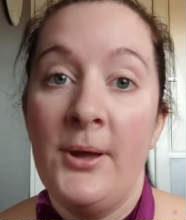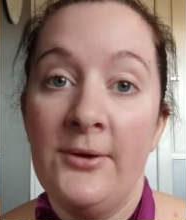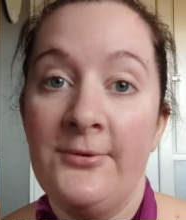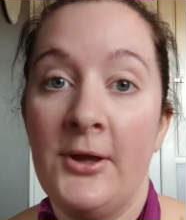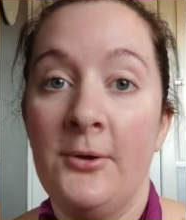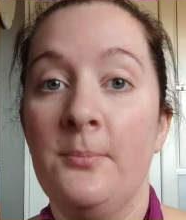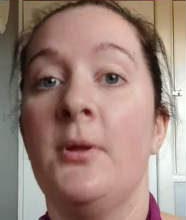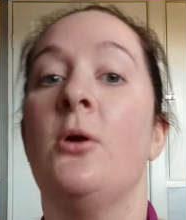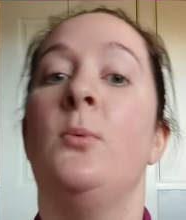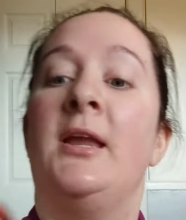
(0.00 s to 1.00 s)
Perfume,
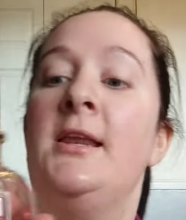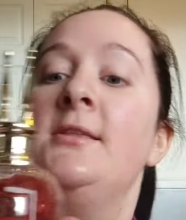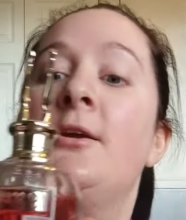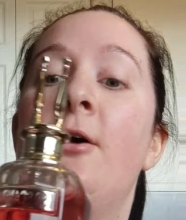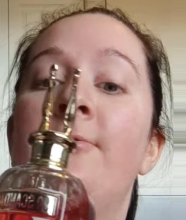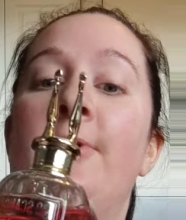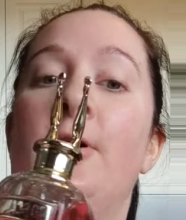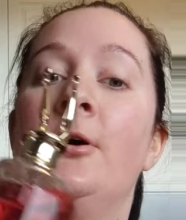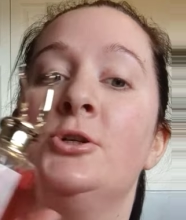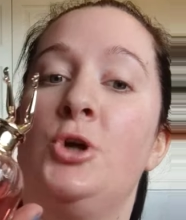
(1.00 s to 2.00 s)
we can either go
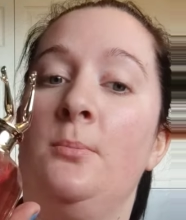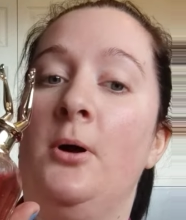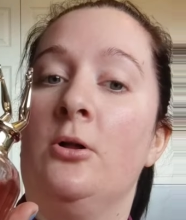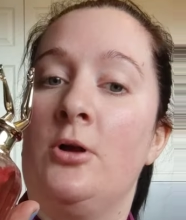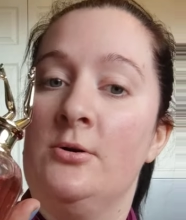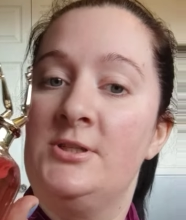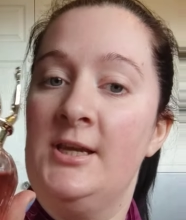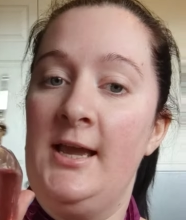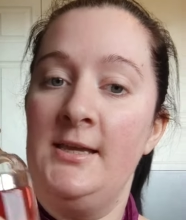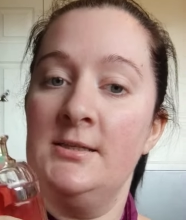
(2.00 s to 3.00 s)
for Jean-Paul
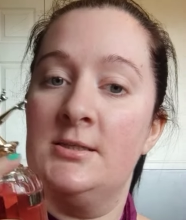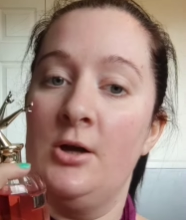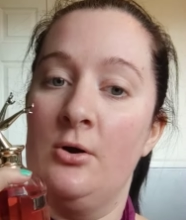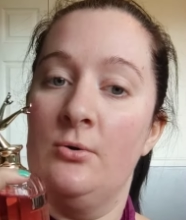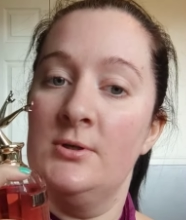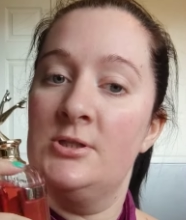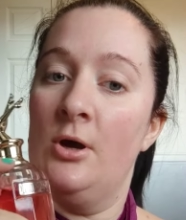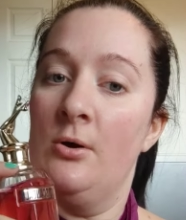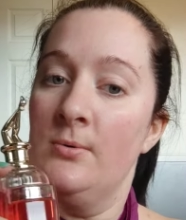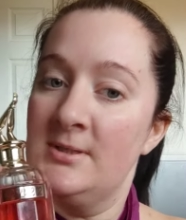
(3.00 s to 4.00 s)
Gaultier,
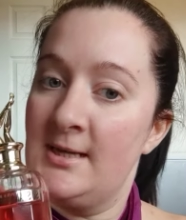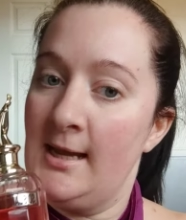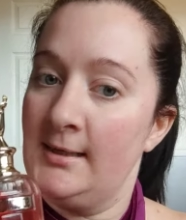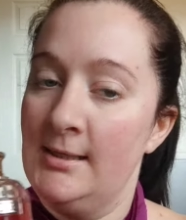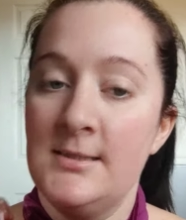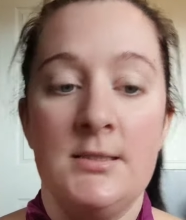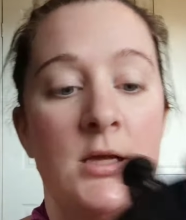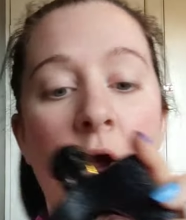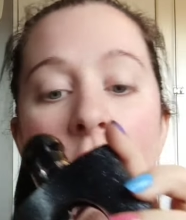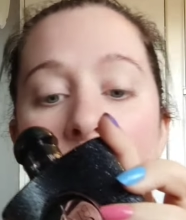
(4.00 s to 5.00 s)
so
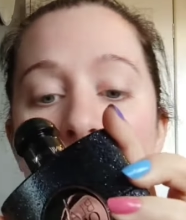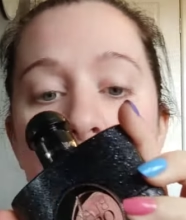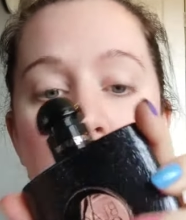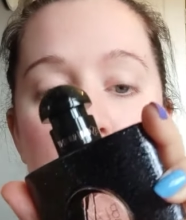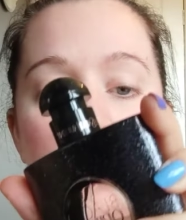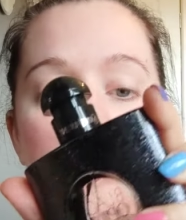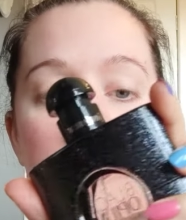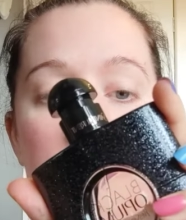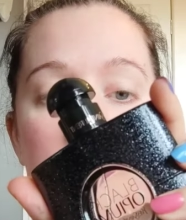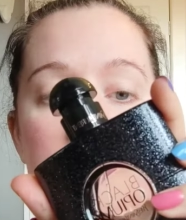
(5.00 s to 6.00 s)
scandalous, or
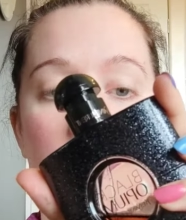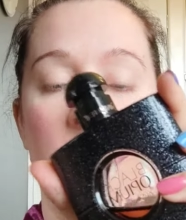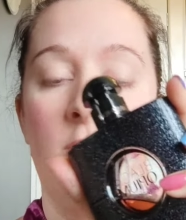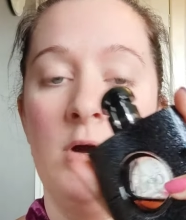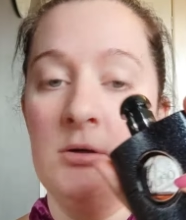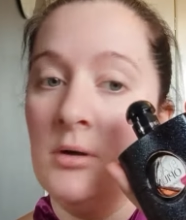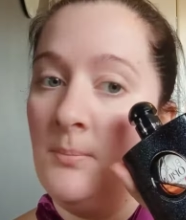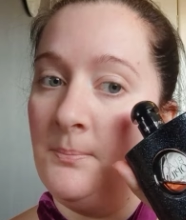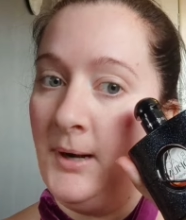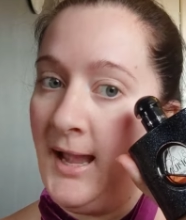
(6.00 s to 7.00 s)
Yves Saint
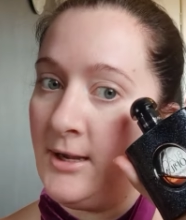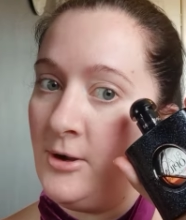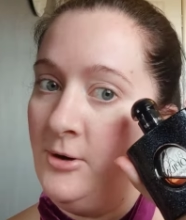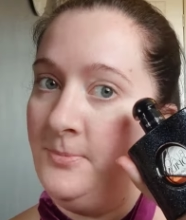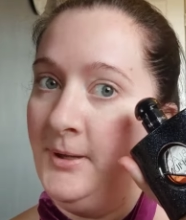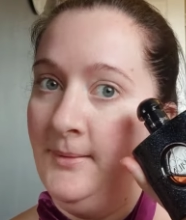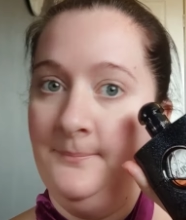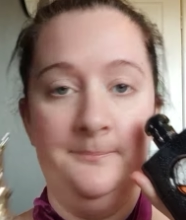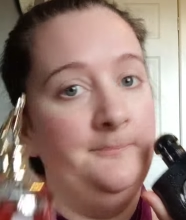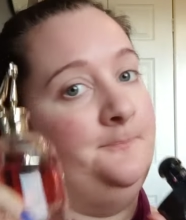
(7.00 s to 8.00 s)
Laurent Black Opium.